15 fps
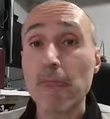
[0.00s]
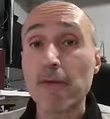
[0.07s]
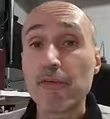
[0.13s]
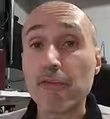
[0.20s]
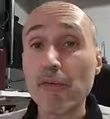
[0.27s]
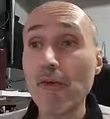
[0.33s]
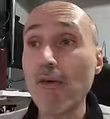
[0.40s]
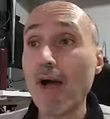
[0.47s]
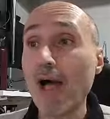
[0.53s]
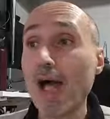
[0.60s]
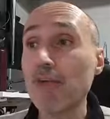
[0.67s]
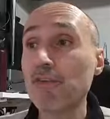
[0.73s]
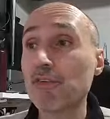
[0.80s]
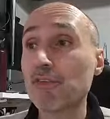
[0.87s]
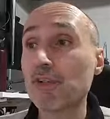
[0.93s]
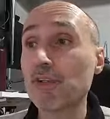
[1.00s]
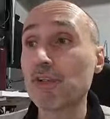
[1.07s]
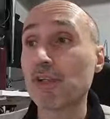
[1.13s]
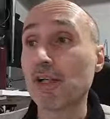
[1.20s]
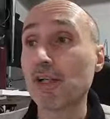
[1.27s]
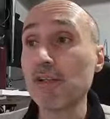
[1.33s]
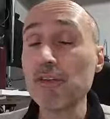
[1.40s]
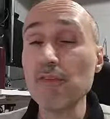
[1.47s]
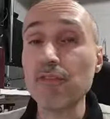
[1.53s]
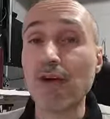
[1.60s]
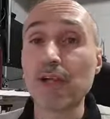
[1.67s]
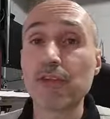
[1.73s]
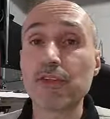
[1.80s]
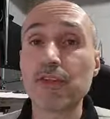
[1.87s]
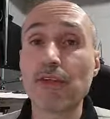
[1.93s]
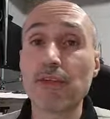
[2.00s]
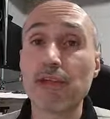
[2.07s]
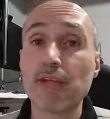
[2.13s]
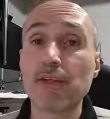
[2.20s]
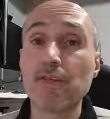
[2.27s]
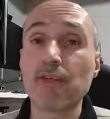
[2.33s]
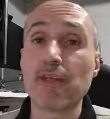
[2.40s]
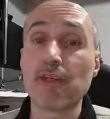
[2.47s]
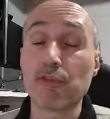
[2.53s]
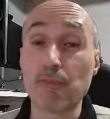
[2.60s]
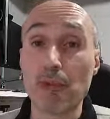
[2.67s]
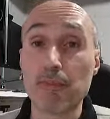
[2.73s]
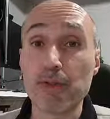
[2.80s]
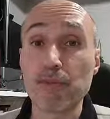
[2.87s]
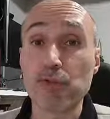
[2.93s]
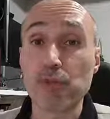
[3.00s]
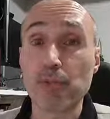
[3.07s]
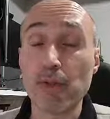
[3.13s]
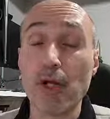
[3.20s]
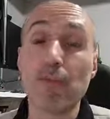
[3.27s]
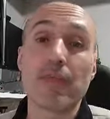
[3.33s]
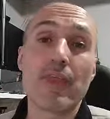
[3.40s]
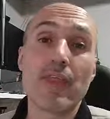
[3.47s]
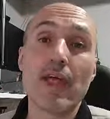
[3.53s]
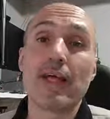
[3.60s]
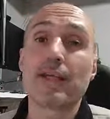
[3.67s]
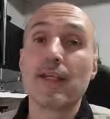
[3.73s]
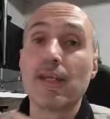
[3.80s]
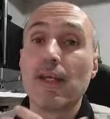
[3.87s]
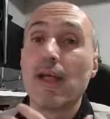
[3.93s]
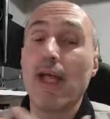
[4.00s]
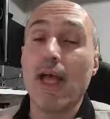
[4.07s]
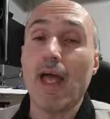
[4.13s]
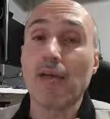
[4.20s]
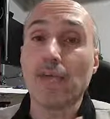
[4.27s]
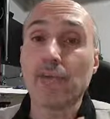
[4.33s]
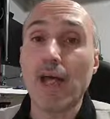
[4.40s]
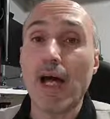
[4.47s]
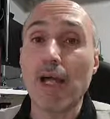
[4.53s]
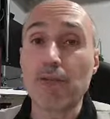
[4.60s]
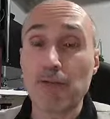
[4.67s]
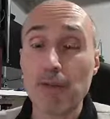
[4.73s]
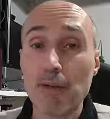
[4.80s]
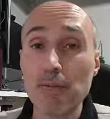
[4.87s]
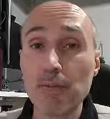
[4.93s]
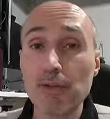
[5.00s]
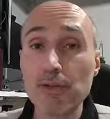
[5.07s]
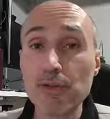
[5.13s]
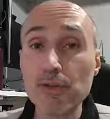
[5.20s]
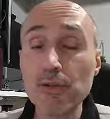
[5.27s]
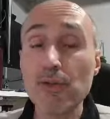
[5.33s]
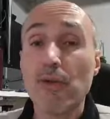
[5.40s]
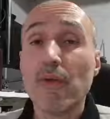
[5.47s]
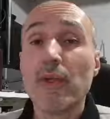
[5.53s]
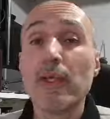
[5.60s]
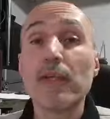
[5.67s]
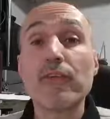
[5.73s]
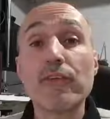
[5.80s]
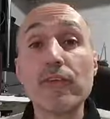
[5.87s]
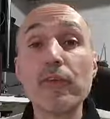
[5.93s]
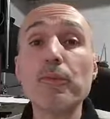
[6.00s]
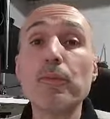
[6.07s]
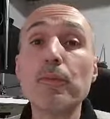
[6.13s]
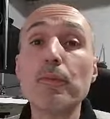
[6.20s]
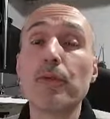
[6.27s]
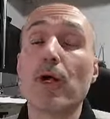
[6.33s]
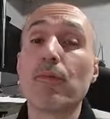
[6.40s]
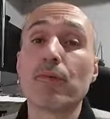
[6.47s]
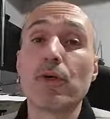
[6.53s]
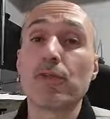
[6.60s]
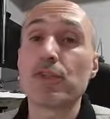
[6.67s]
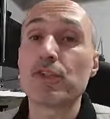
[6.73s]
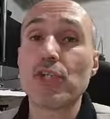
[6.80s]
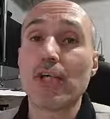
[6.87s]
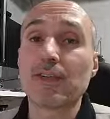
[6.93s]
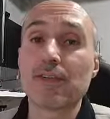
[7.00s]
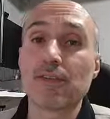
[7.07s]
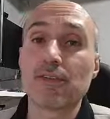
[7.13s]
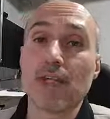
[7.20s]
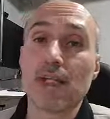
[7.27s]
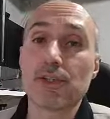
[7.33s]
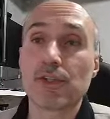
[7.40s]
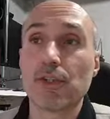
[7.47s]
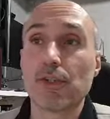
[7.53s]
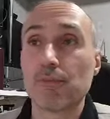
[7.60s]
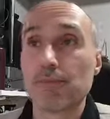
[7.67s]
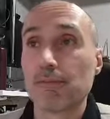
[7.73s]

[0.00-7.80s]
So I've created a kernel function that contains my previous prompt that, as I remember you, it's a simple prompt of a chat interaction.